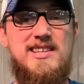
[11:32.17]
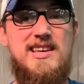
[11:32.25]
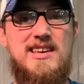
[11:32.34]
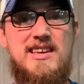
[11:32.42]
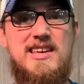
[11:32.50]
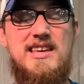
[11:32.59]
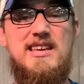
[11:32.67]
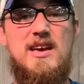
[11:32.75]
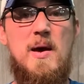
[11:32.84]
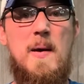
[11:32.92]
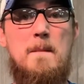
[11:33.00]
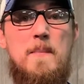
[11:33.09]
He
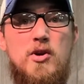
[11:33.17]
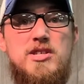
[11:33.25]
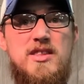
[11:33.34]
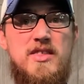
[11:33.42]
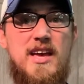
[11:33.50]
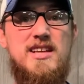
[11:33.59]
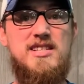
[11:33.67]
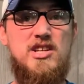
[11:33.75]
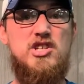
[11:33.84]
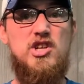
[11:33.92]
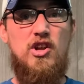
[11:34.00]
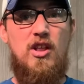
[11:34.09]
puts things
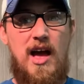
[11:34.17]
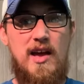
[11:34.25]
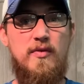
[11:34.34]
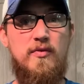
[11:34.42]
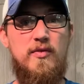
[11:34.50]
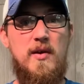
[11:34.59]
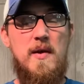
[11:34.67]
into your life